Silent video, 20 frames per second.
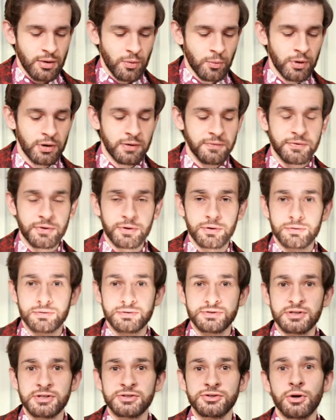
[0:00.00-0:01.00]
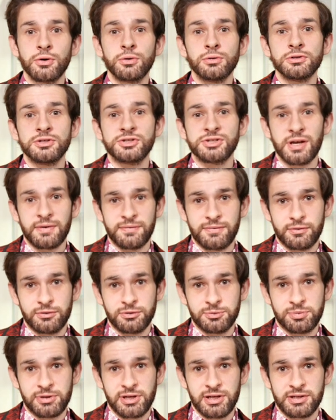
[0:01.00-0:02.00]
One of those is old
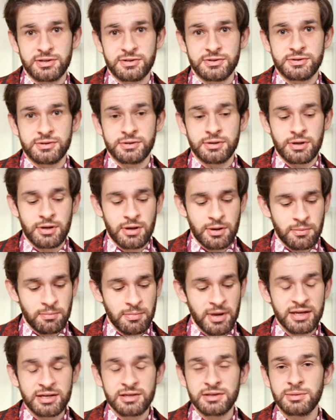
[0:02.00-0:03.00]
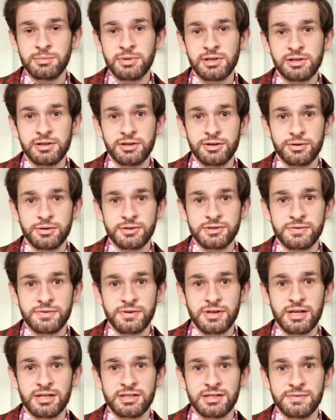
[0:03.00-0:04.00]
Sheffield plate, made in the middle years of
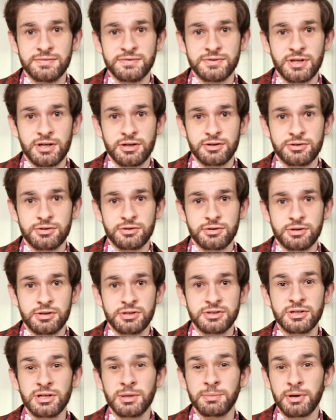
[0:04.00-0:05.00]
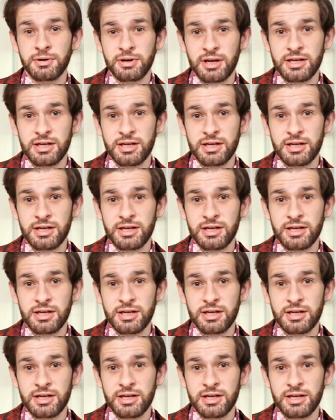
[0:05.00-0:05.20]
the 18th century until about